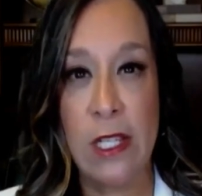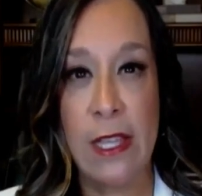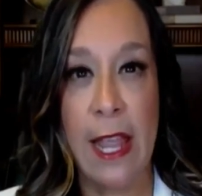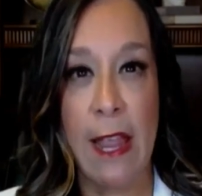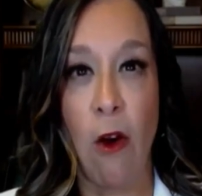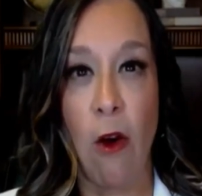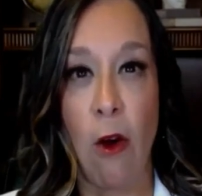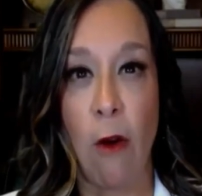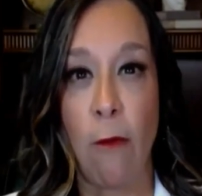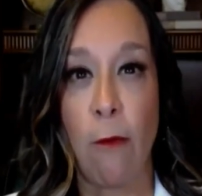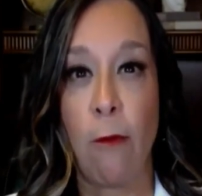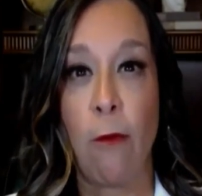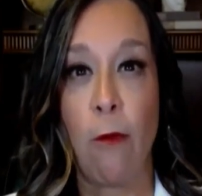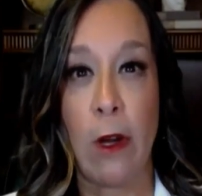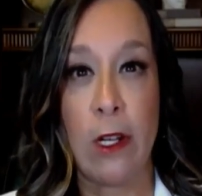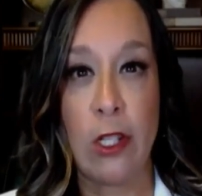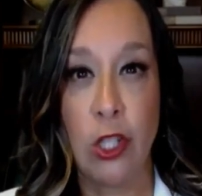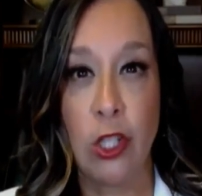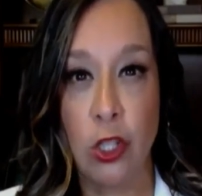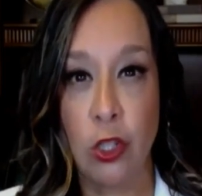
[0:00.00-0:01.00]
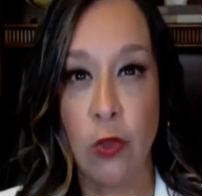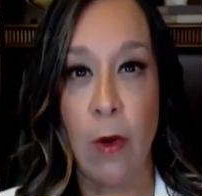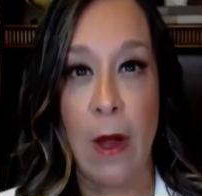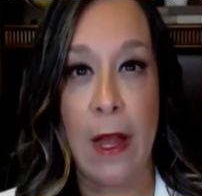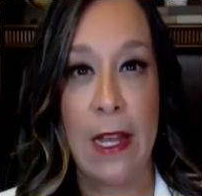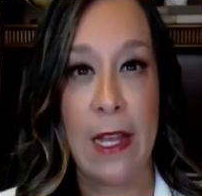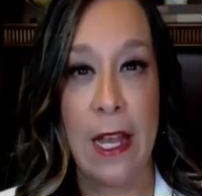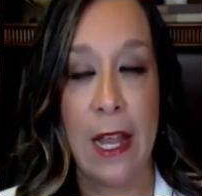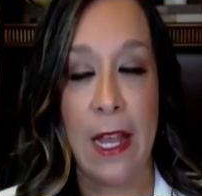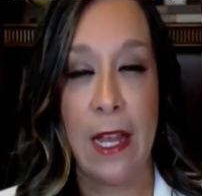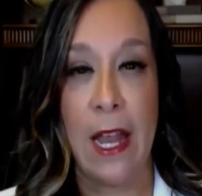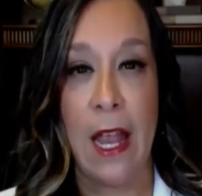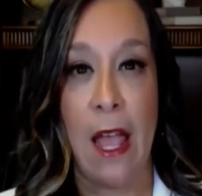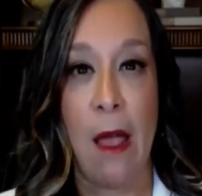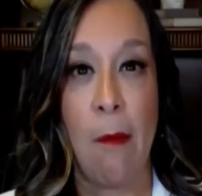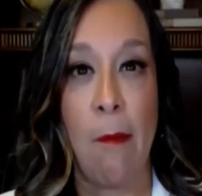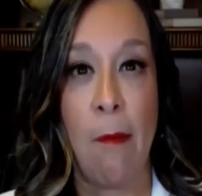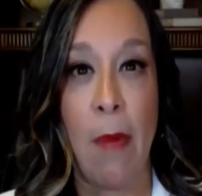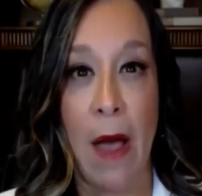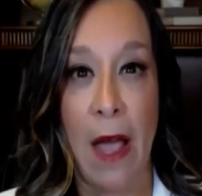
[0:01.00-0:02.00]
they are frustrated
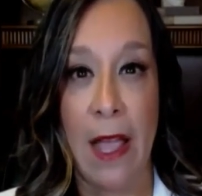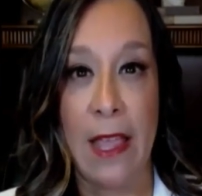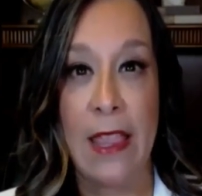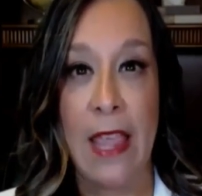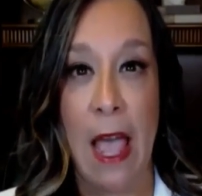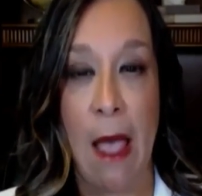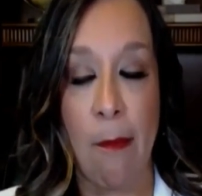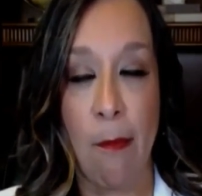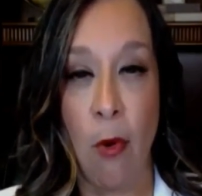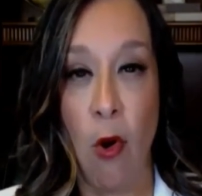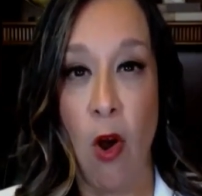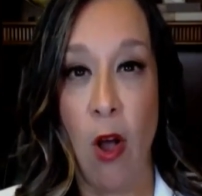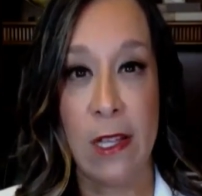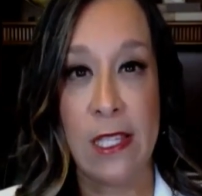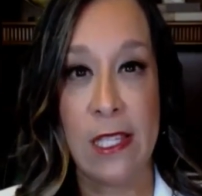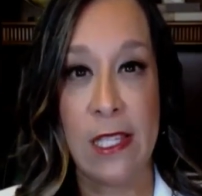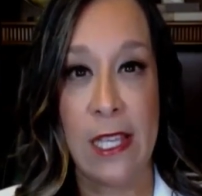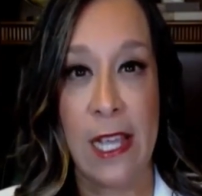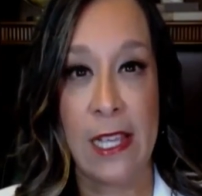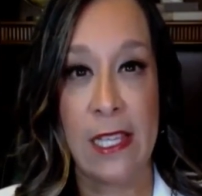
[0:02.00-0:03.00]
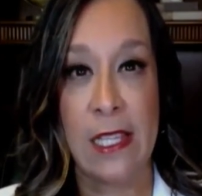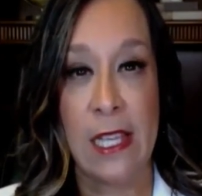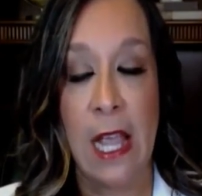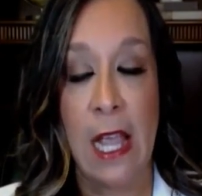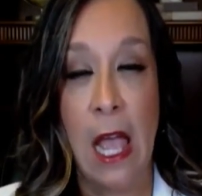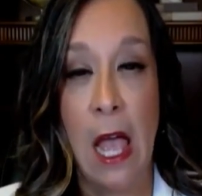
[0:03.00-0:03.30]
by that process.